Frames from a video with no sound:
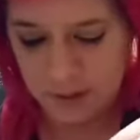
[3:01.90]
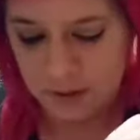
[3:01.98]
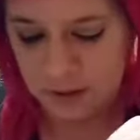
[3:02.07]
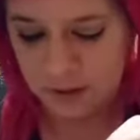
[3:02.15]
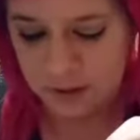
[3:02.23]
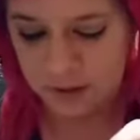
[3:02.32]

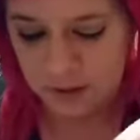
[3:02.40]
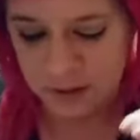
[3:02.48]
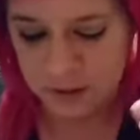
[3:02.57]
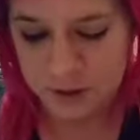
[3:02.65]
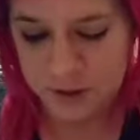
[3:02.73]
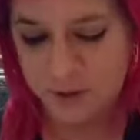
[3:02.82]
and you
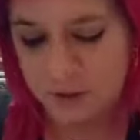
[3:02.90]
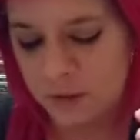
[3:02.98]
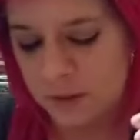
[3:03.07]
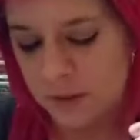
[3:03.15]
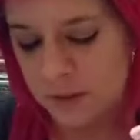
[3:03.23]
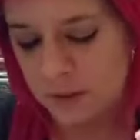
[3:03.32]
get
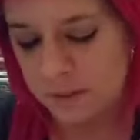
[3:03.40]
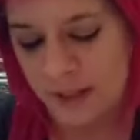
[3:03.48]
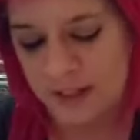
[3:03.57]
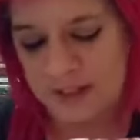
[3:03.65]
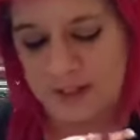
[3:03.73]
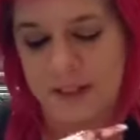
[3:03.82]
two little
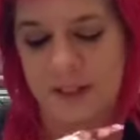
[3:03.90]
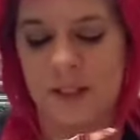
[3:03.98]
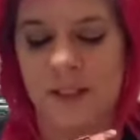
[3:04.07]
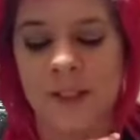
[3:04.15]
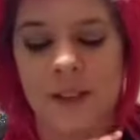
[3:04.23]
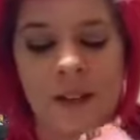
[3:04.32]
masks in
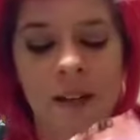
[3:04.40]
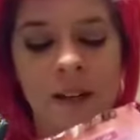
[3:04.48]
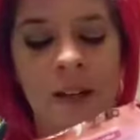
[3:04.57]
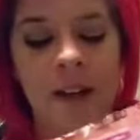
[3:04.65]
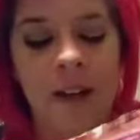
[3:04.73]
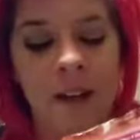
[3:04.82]
here.
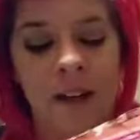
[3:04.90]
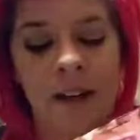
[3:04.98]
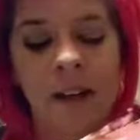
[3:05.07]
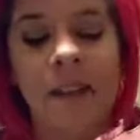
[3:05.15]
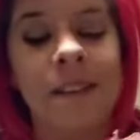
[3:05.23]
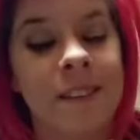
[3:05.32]

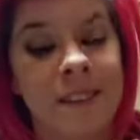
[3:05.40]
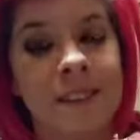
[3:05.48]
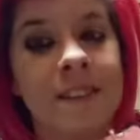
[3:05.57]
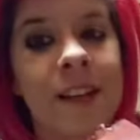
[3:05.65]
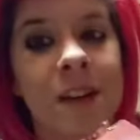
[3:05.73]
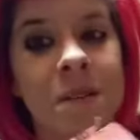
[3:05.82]
I
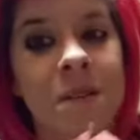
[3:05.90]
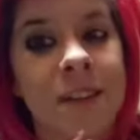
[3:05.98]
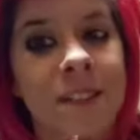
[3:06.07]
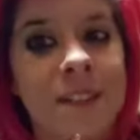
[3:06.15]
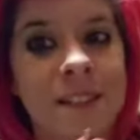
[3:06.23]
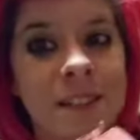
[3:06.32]
think that I'm
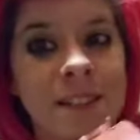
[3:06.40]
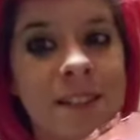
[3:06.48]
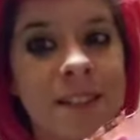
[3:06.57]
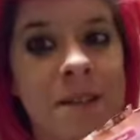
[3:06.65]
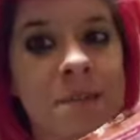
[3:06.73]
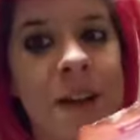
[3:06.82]
going to need
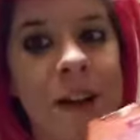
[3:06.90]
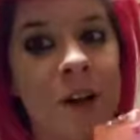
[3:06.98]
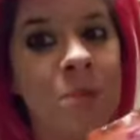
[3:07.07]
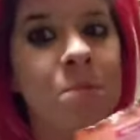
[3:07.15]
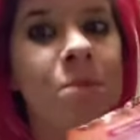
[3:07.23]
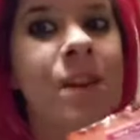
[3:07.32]
some
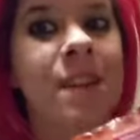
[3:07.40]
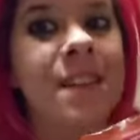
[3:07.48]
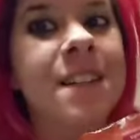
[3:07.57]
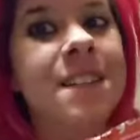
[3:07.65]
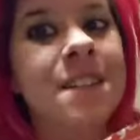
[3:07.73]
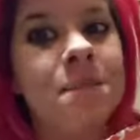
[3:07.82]
help with
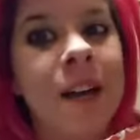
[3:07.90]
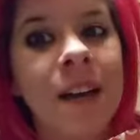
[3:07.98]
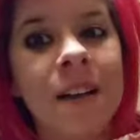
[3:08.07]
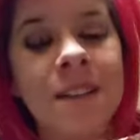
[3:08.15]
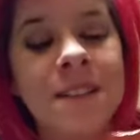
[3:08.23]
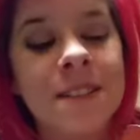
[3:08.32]
this
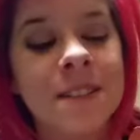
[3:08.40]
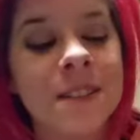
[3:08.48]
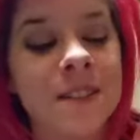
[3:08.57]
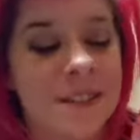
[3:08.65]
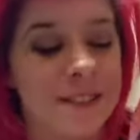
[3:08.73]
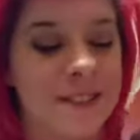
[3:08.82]
mask,
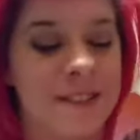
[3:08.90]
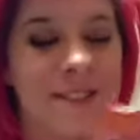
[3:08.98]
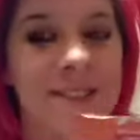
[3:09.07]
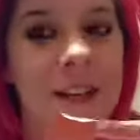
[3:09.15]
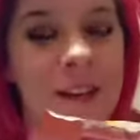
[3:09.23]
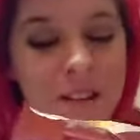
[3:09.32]

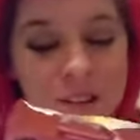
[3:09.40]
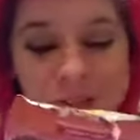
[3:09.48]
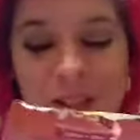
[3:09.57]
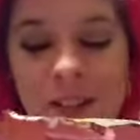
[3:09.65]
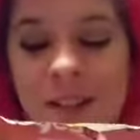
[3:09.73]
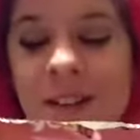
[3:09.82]
so